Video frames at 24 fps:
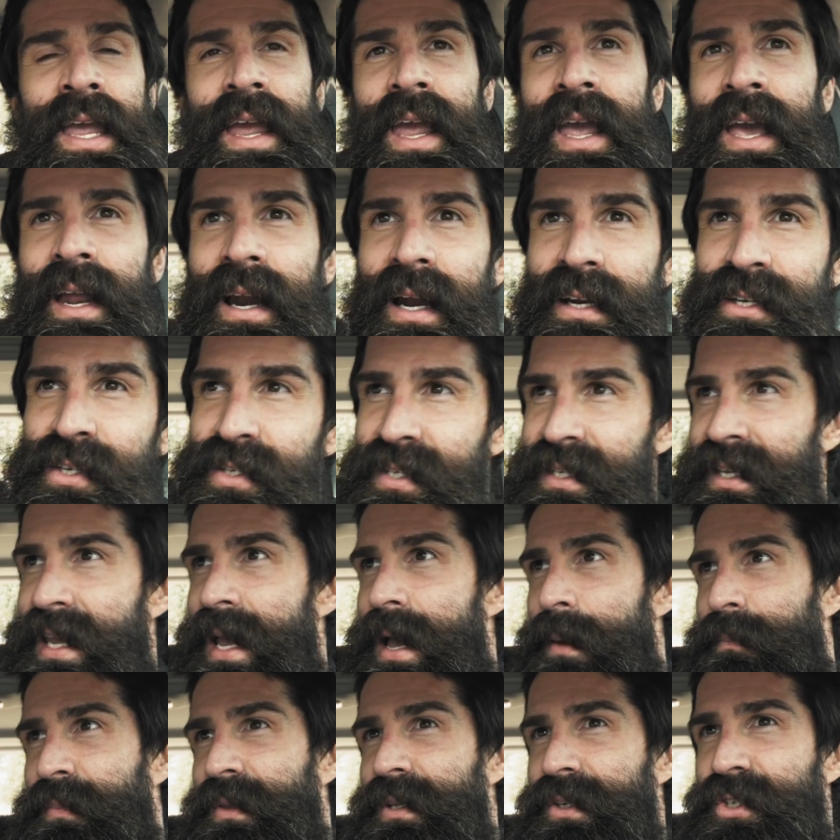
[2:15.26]
And I just
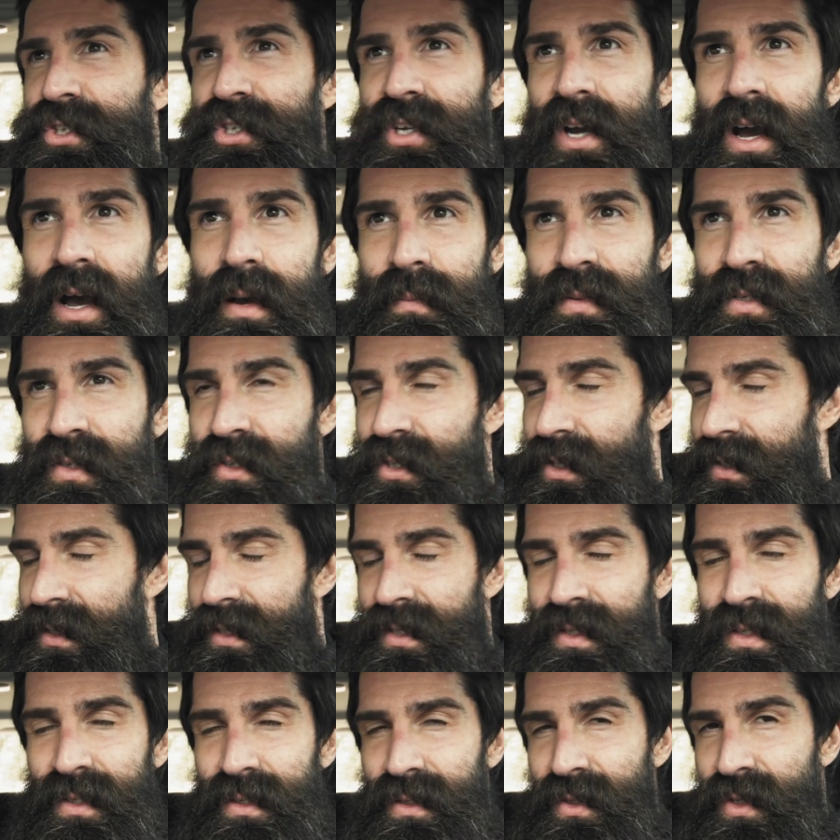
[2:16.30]
kept the jumps
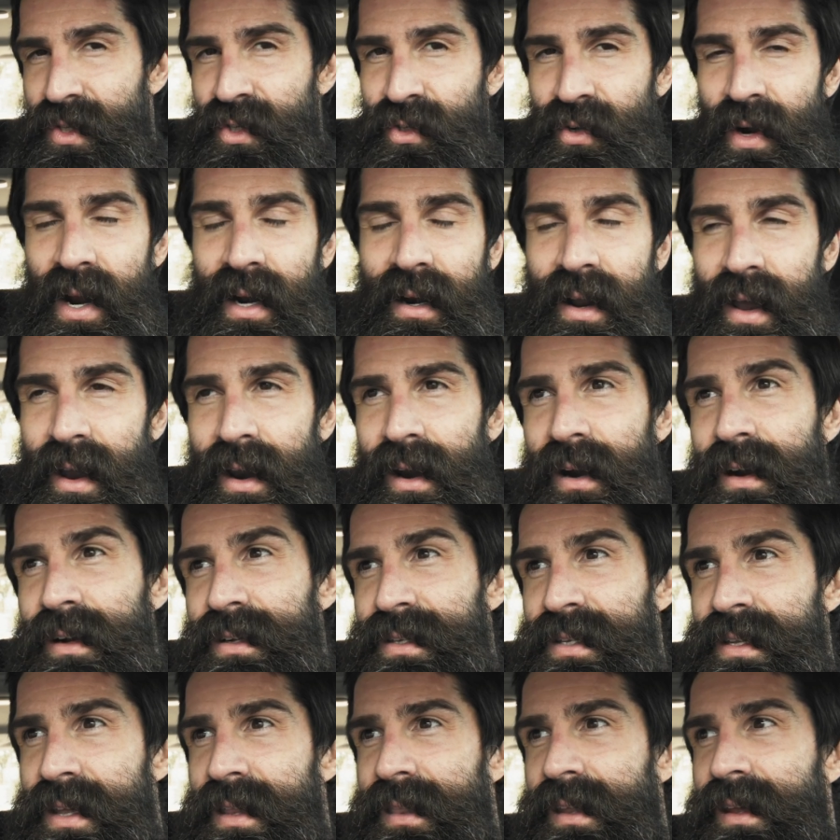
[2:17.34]
just straight
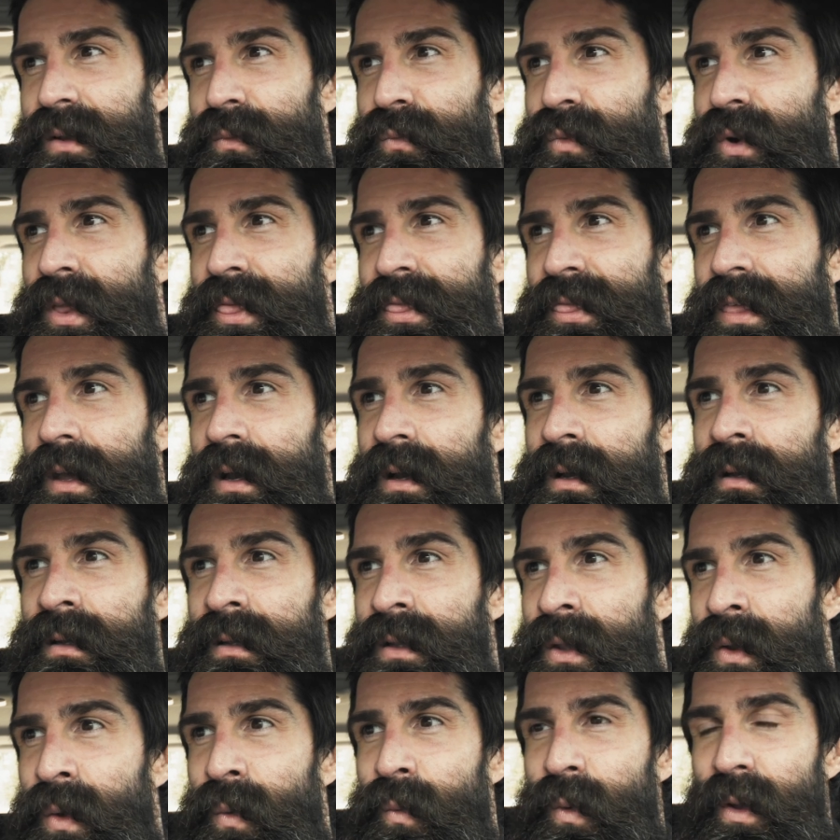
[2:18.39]
airs, and then with the
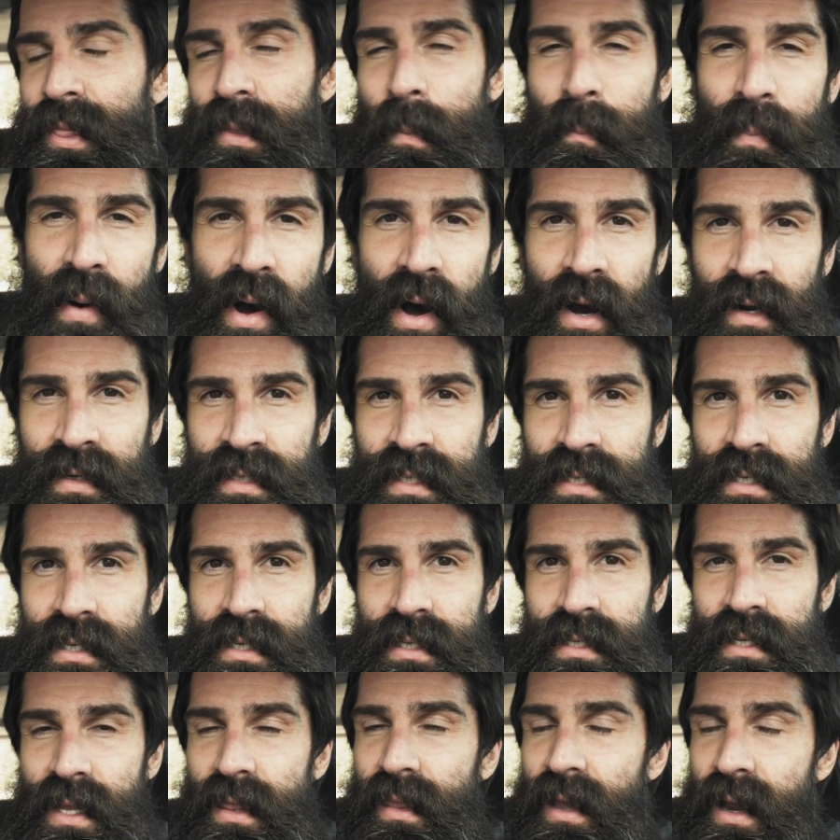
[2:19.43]

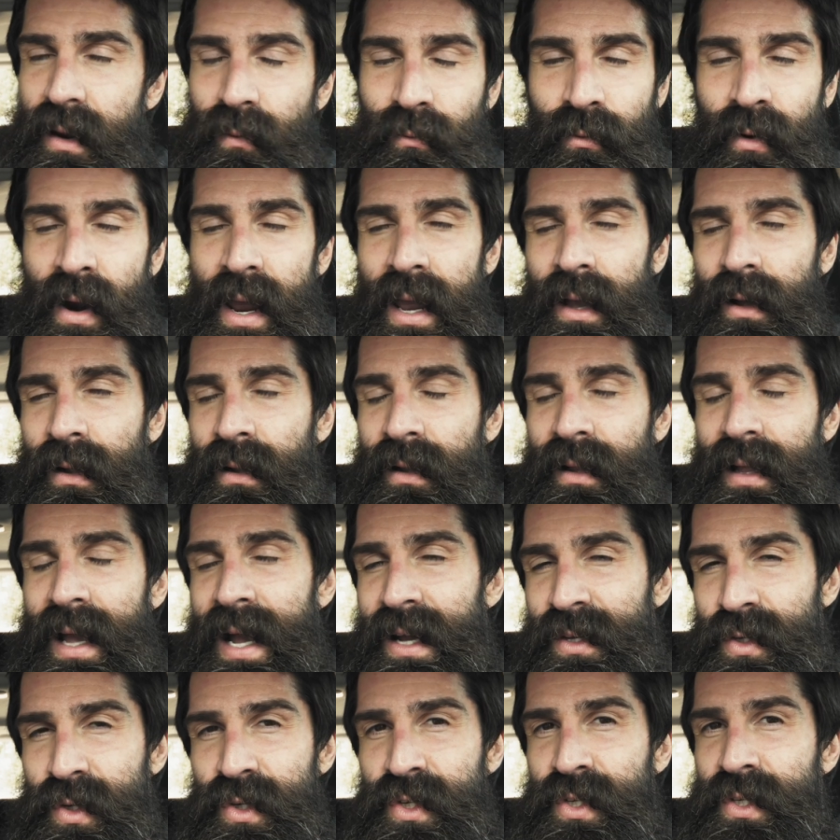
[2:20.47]
boxes and that rail,
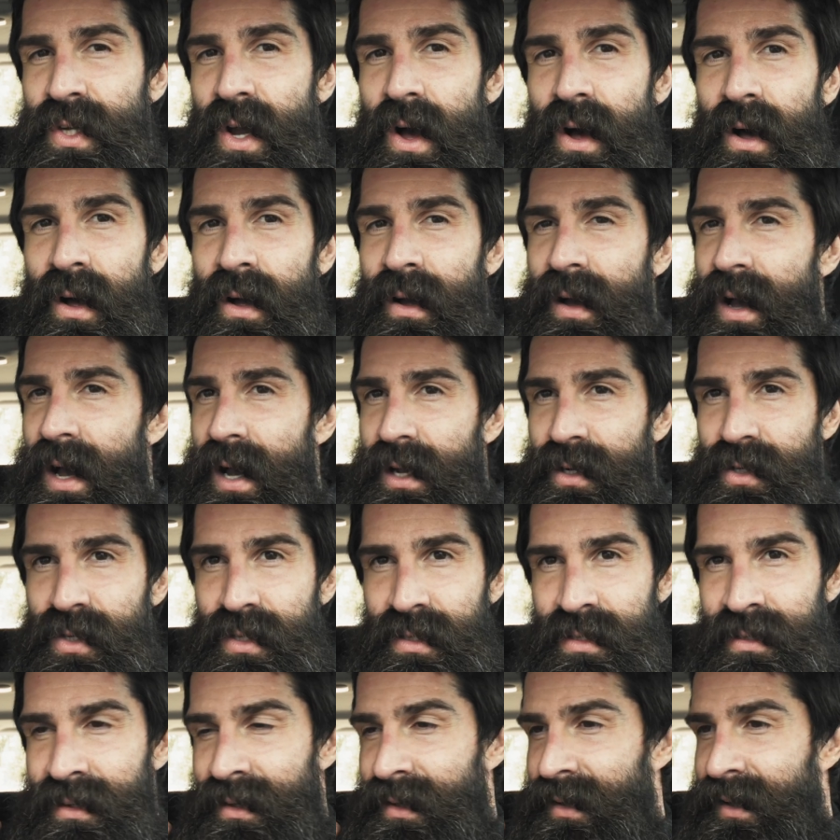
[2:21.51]
as you saw, I
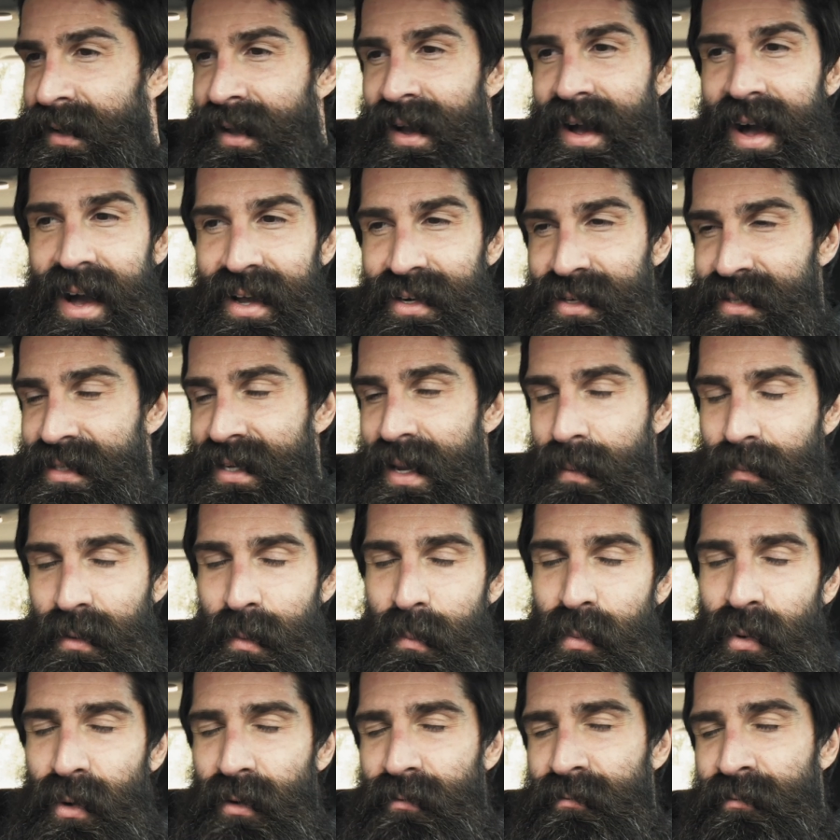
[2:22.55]
just kept
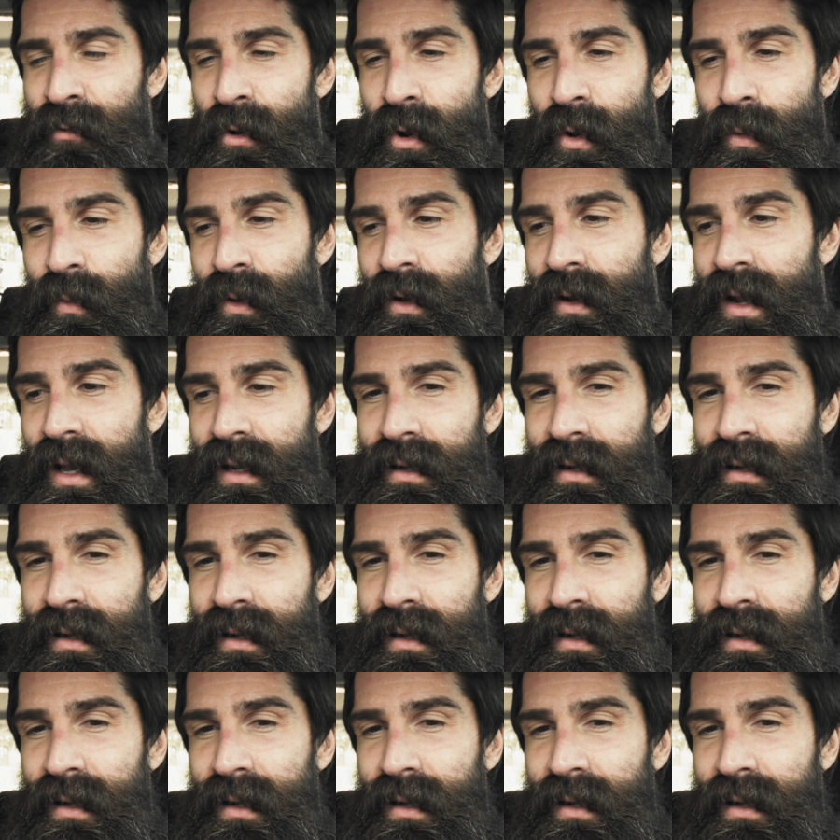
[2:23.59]
the board forward.